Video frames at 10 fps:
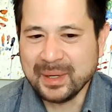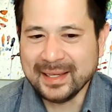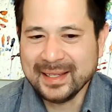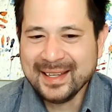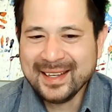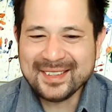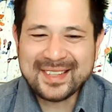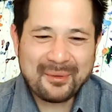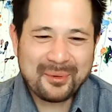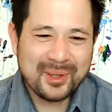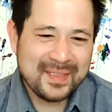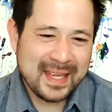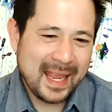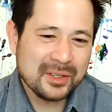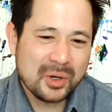but is that really
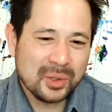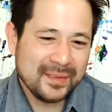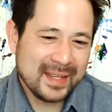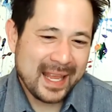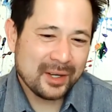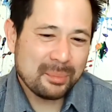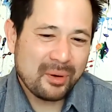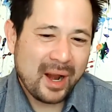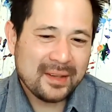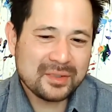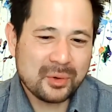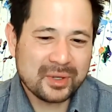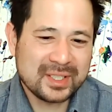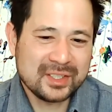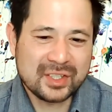the end goal in the enterprise, or
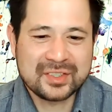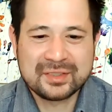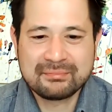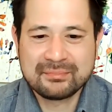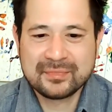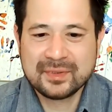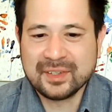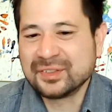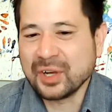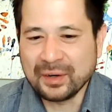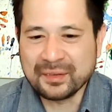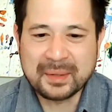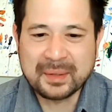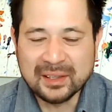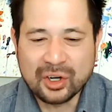is it just the start of
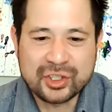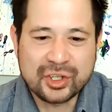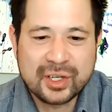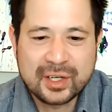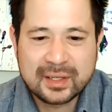something larger?